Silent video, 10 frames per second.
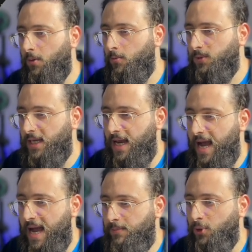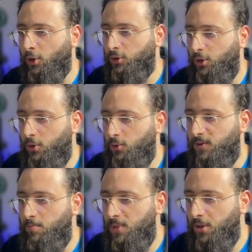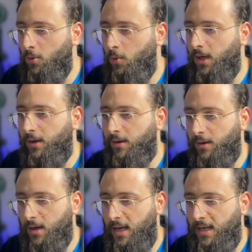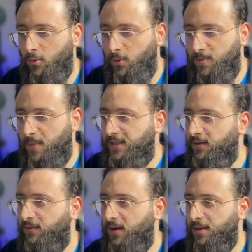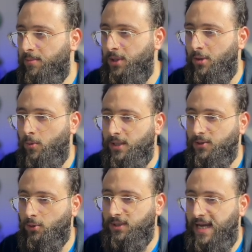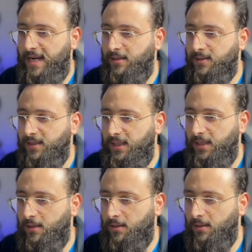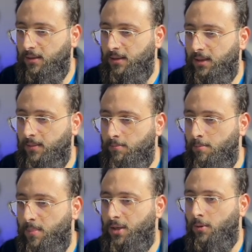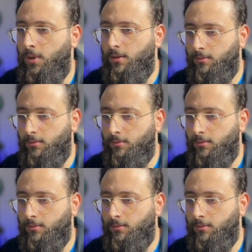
say app.use middleware, and we specify the middleware. So tenancy middleware.